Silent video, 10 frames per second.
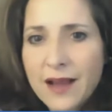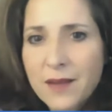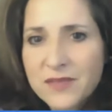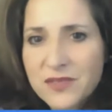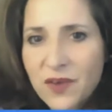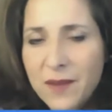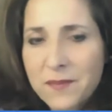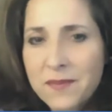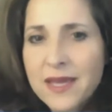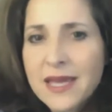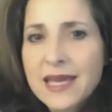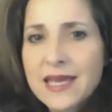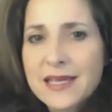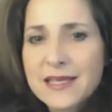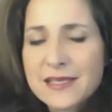comes from
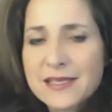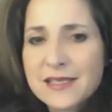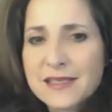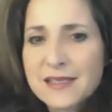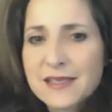is,